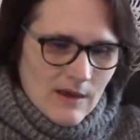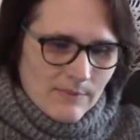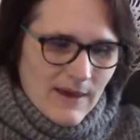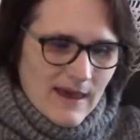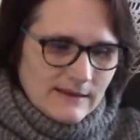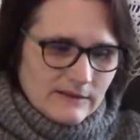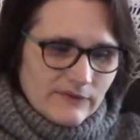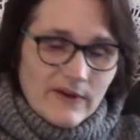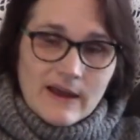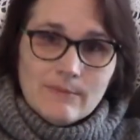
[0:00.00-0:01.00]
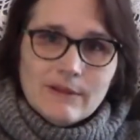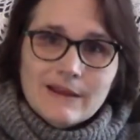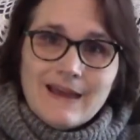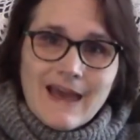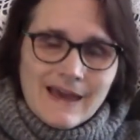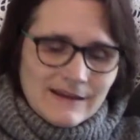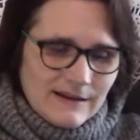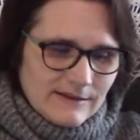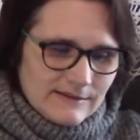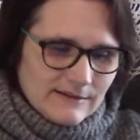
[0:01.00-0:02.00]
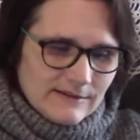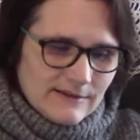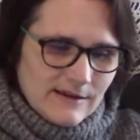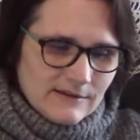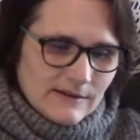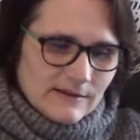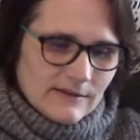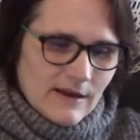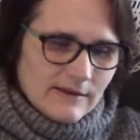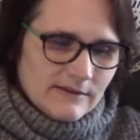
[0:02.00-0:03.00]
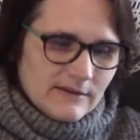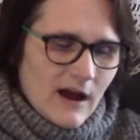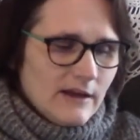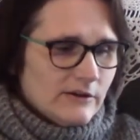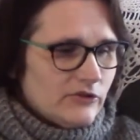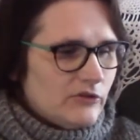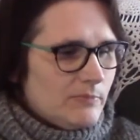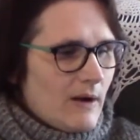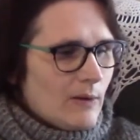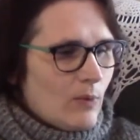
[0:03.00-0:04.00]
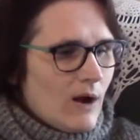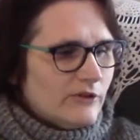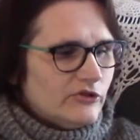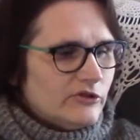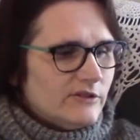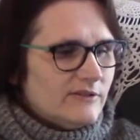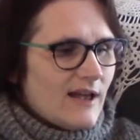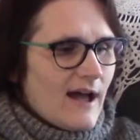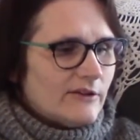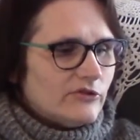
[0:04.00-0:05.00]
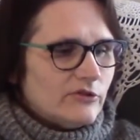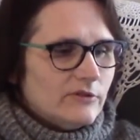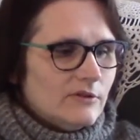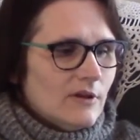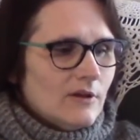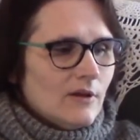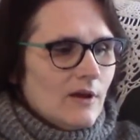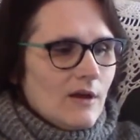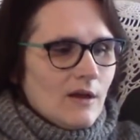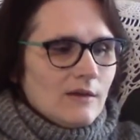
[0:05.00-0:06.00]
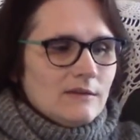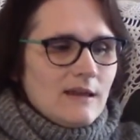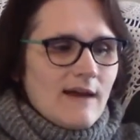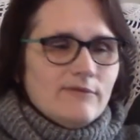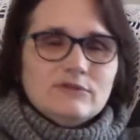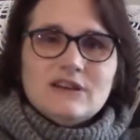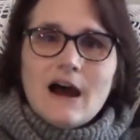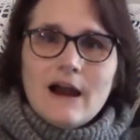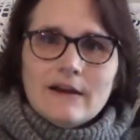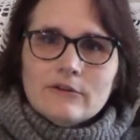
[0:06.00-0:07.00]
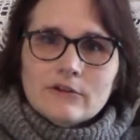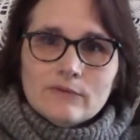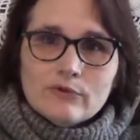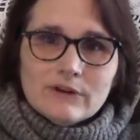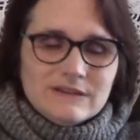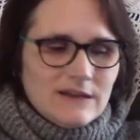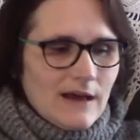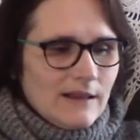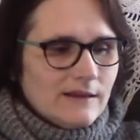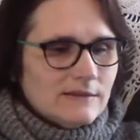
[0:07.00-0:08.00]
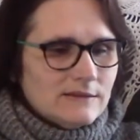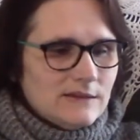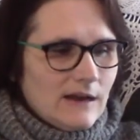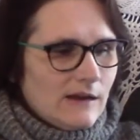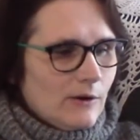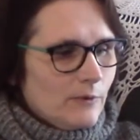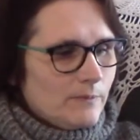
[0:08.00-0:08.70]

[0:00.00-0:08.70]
Paine's family and his descendants, astonished by Washington's action, never tired of retelling the tale.